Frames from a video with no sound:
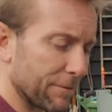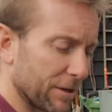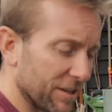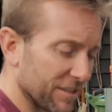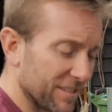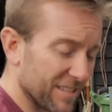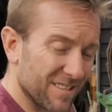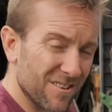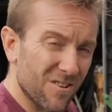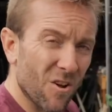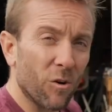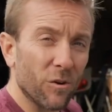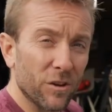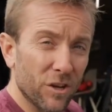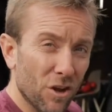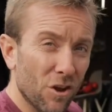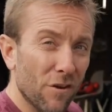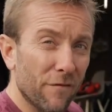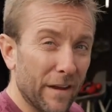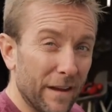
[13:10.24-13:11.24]
because it's not
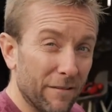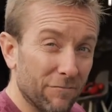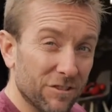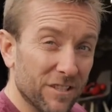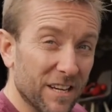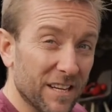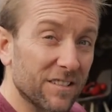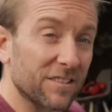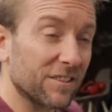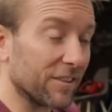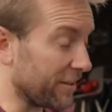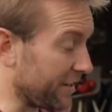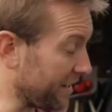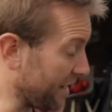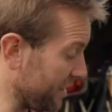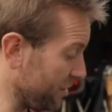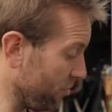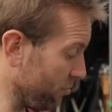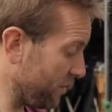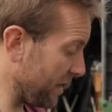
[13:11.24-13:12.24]
UV resistant
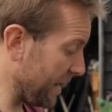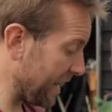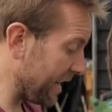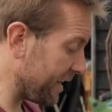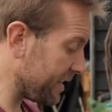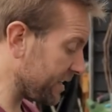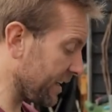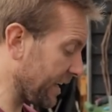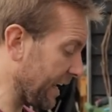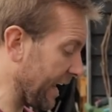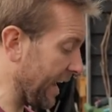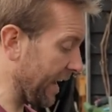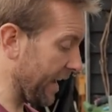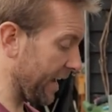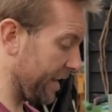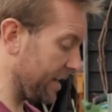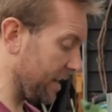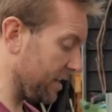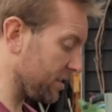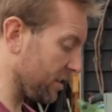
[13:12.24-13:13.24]
and you'll need to
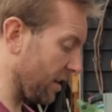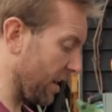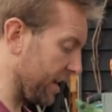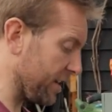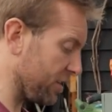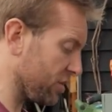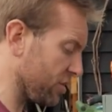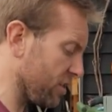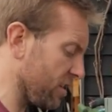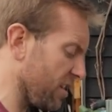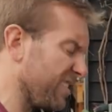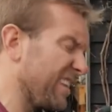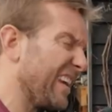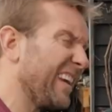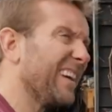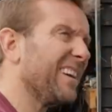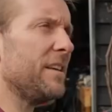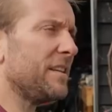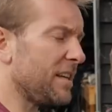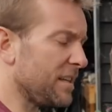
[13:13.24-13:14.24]
get an insulation. I
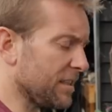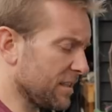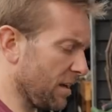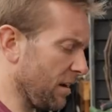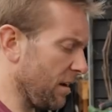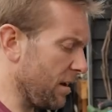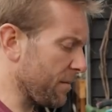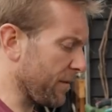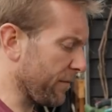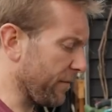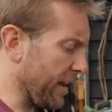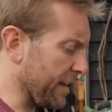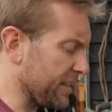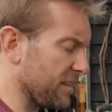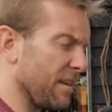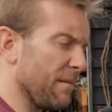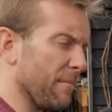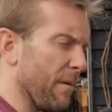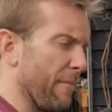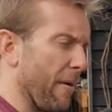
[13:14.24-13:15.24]
think this is Climaflex. I
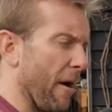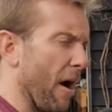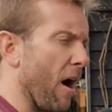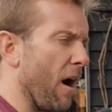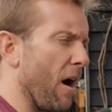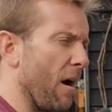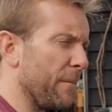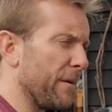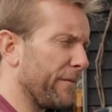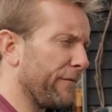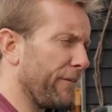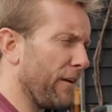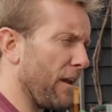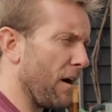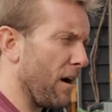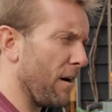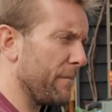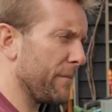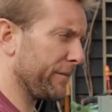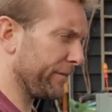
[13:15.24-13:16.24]
think about
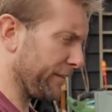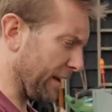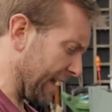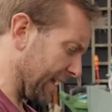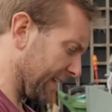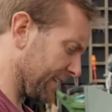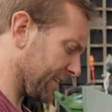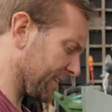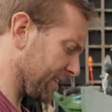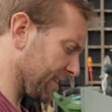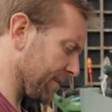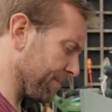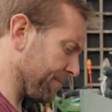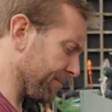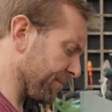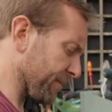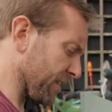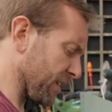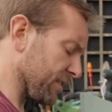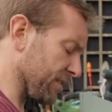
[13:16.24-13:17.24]
Armaflex,
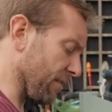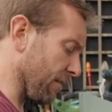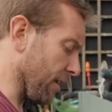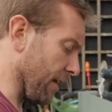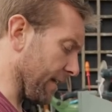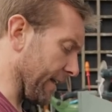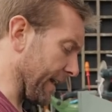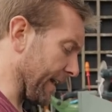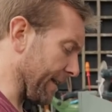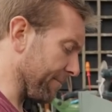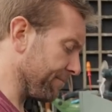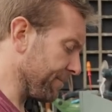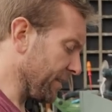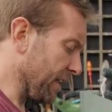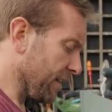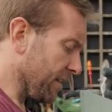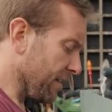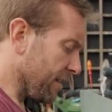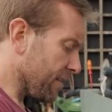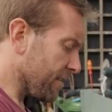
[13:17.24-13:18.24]
something like
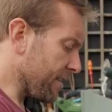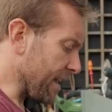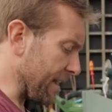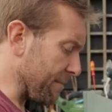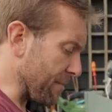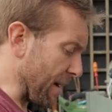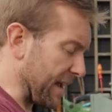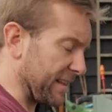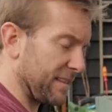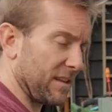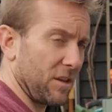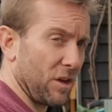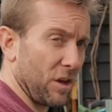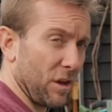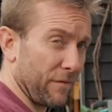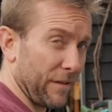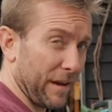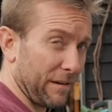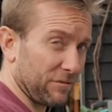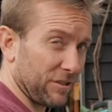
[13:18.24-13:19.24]
that. They make
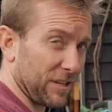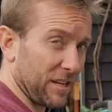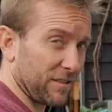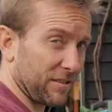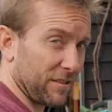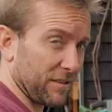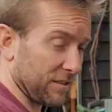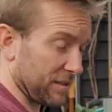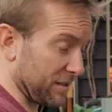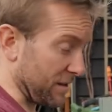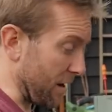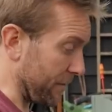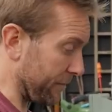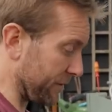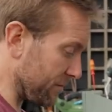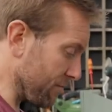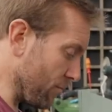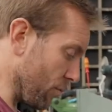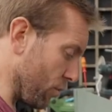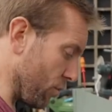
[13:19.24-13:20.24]
the UV resistant stuff.
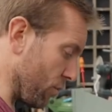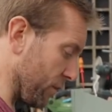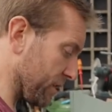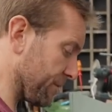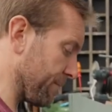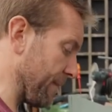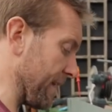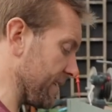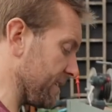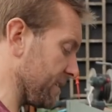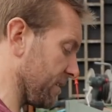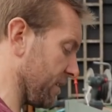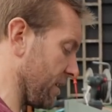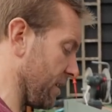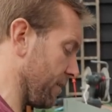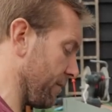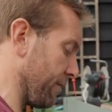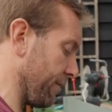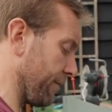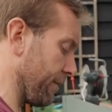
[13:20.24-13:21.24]
It's more
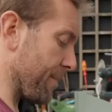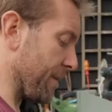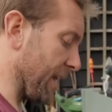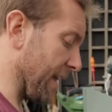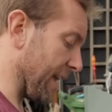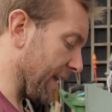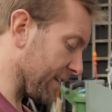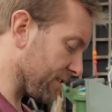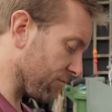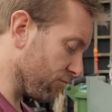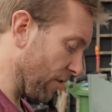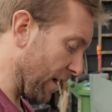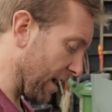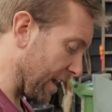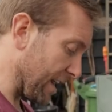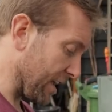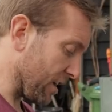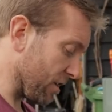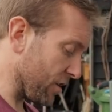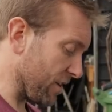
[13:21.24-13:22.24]
expensive, but it is
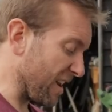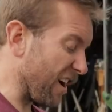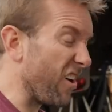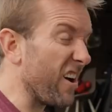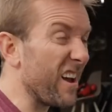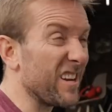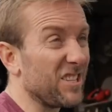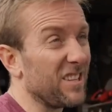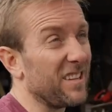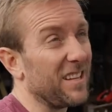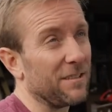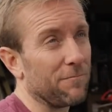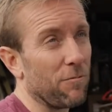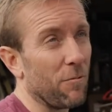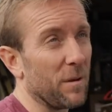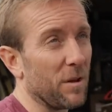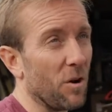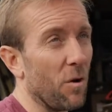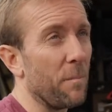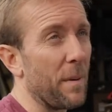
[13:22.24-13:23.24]
really good. Now, I actually think it's
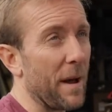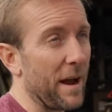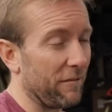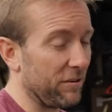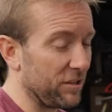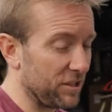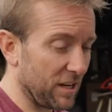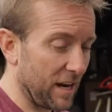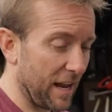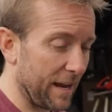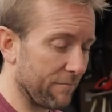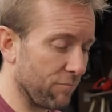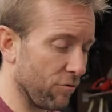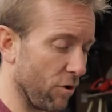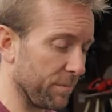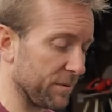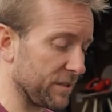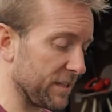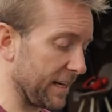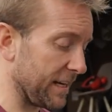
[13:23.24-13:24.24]
probably got better insulating
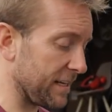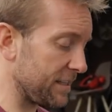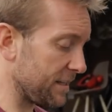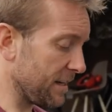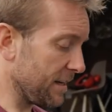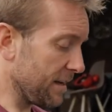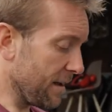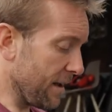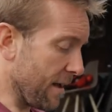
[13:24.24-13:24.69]
properties,